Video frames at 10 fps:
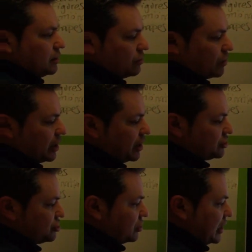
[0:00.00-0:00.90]
Right here.
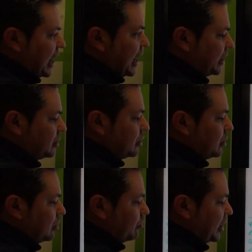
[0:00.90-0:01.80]
So 9
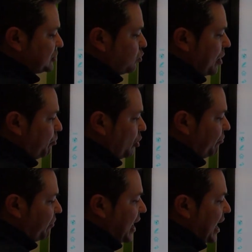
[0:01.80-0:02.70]
plus
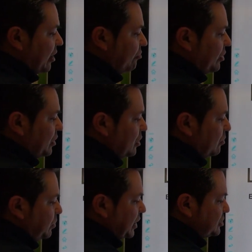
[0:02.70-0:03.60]
1.5
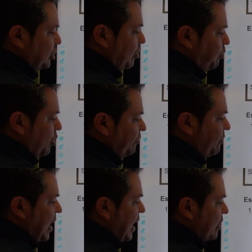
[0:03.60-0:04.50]
plus
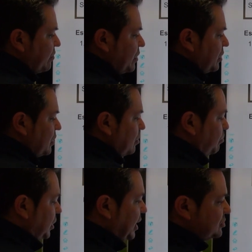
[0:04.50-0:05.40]
0.5
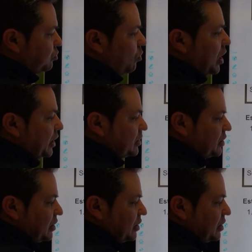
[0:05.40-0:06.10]
plus 1